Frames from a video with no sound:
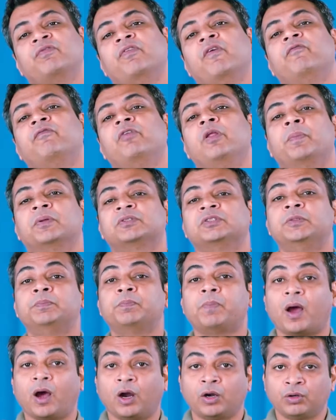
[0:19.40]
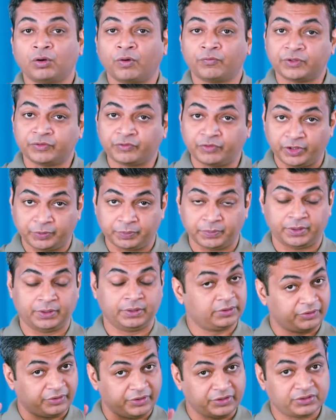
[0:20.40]
a 50% part of the
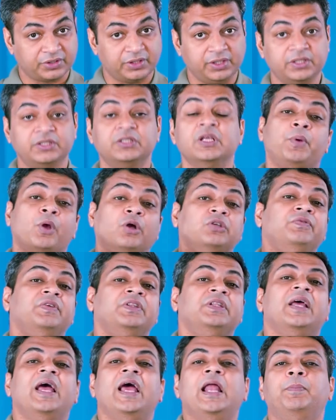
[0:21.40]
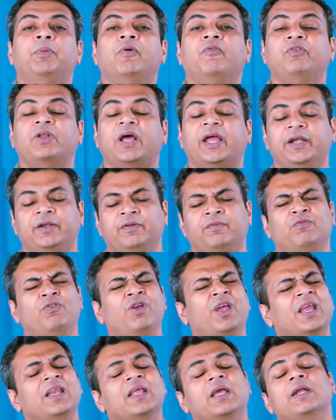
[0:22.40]
treatment. The reason is because with the help of diet, we
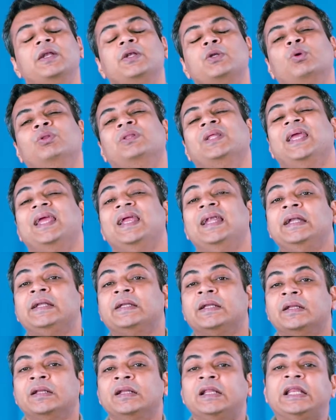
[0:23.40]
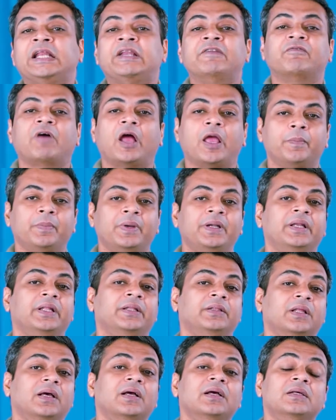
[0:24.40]
can control the internal environment
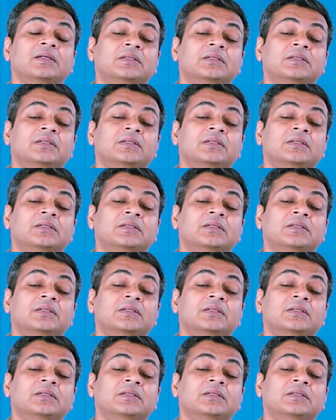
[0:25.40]
in the